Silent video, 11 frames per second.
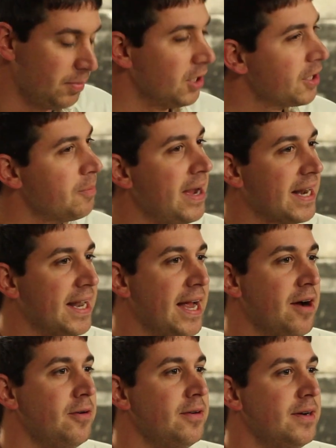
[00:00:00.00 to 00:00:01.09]
But looking back
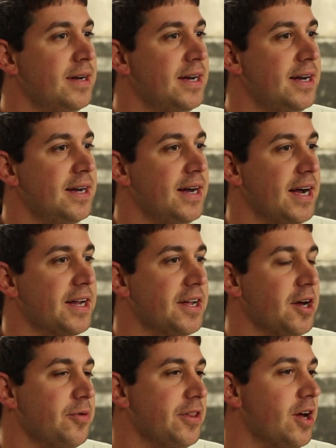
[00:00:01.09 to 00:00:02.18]
now, I can
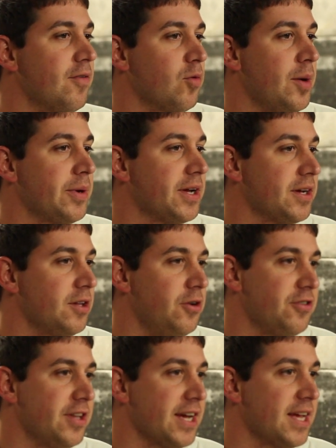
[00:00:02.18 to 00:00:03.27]
come to the overwhelming
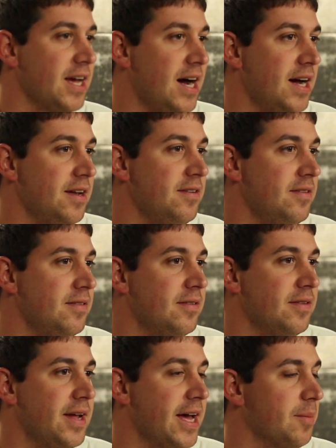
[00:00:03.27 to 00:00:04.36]
conclusion that God
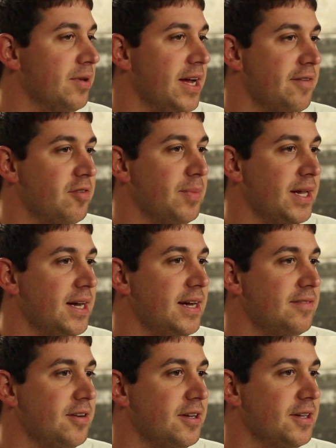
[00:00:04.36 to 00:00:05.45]
had a plan for my
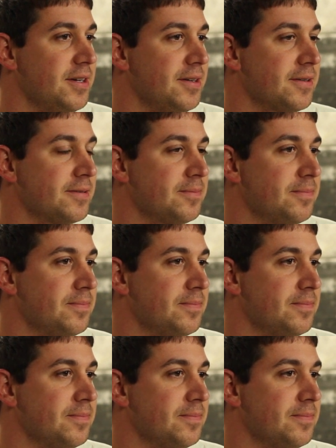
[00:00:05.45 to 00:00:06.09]
life all along.